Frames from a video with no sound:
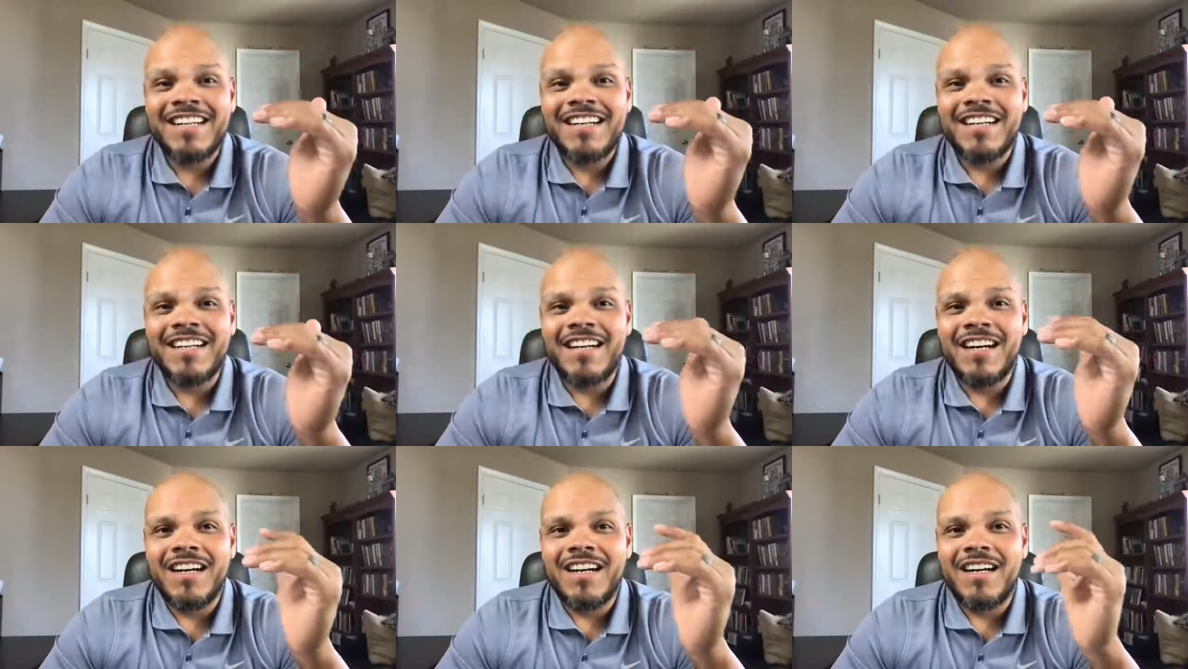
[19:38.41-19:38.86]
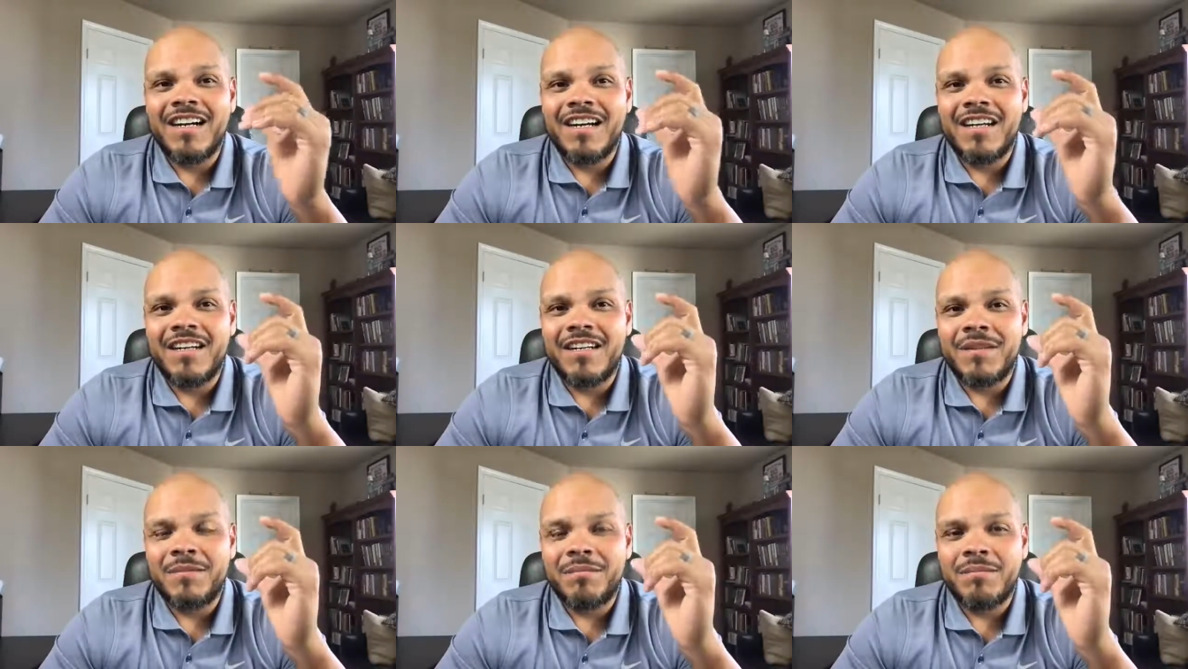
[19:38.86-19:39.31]
Uh,
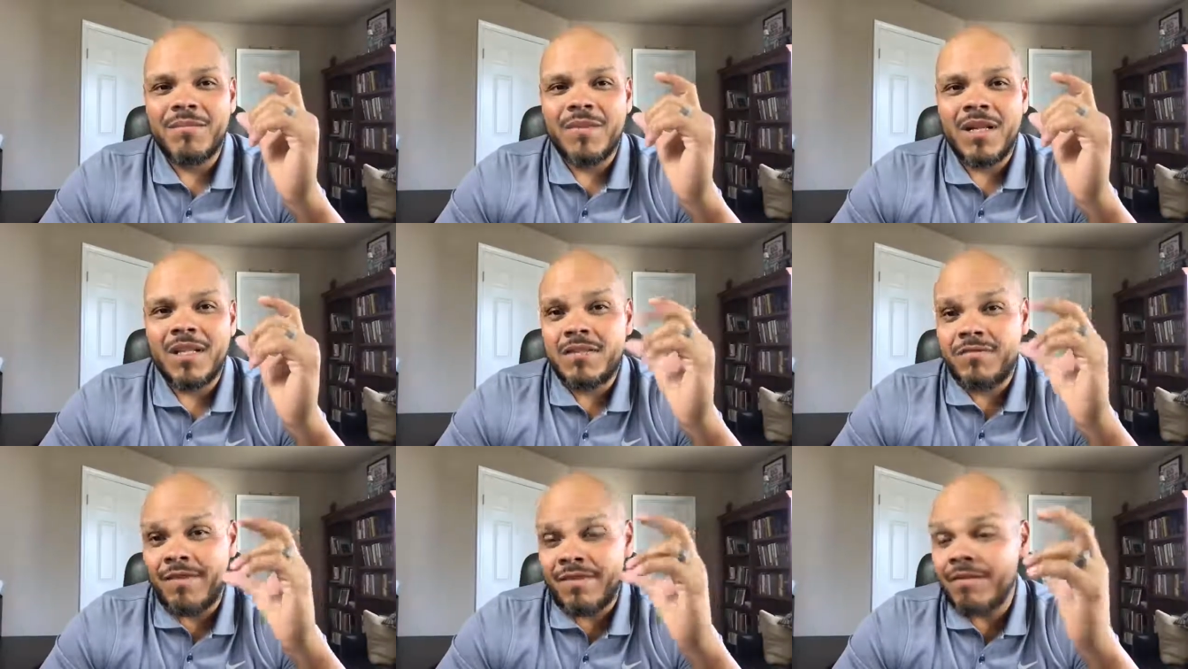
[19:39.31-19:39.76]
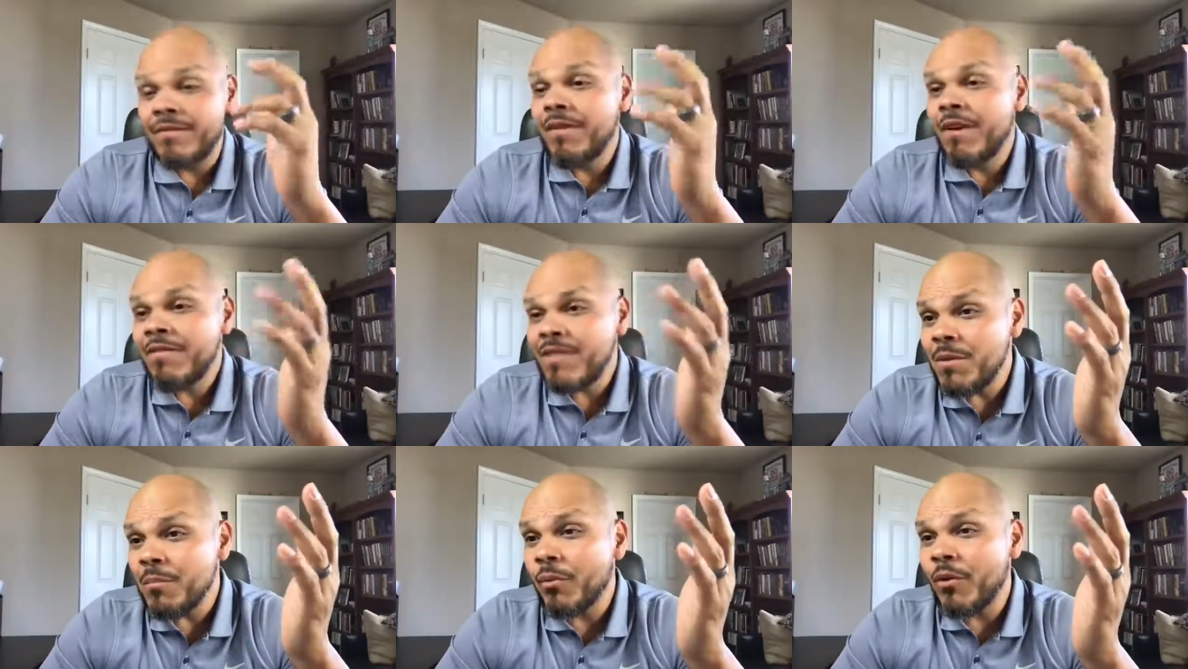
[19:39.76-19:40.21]
uh, it's
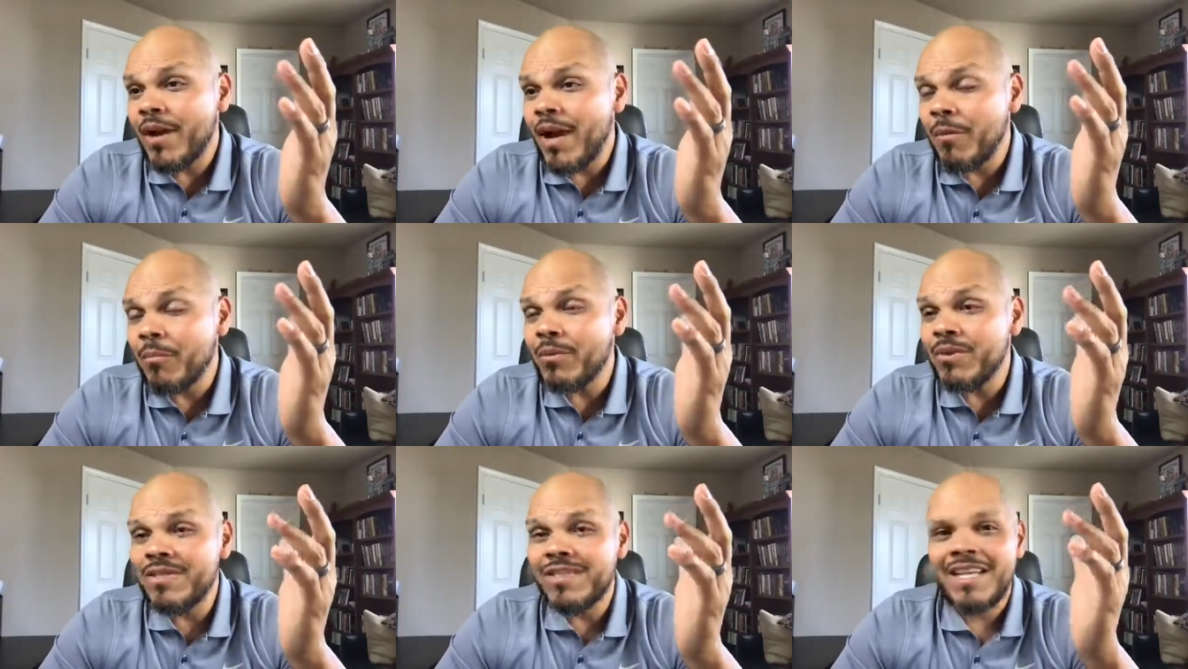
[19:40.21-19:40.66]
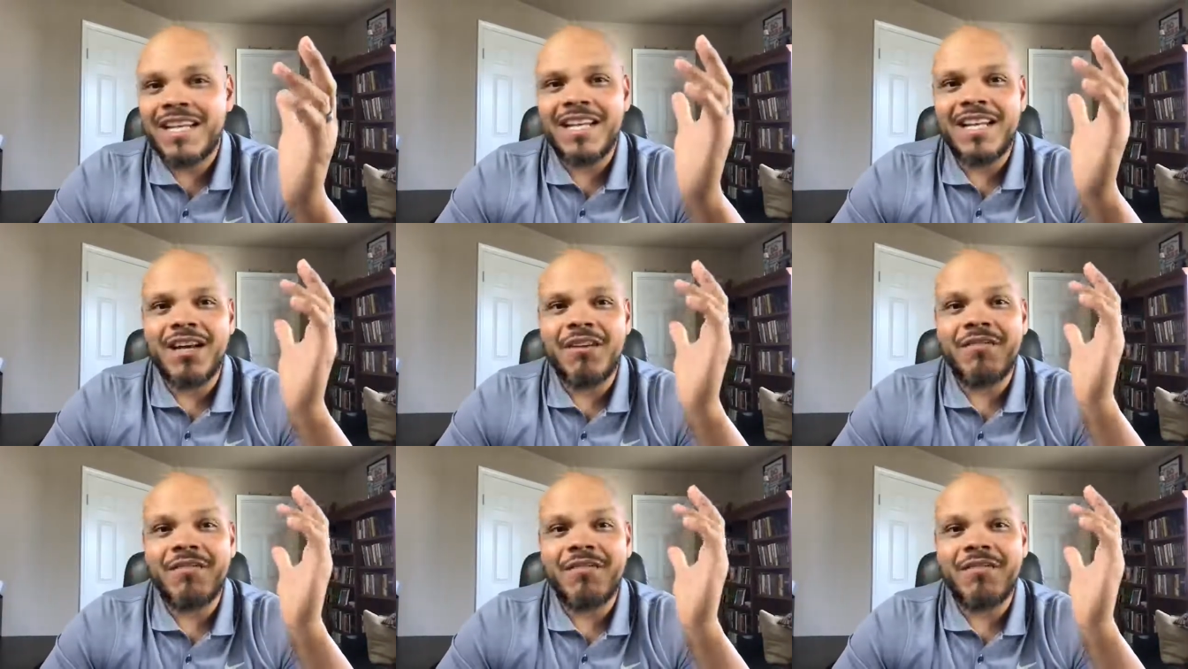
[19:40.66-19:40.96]
15.9%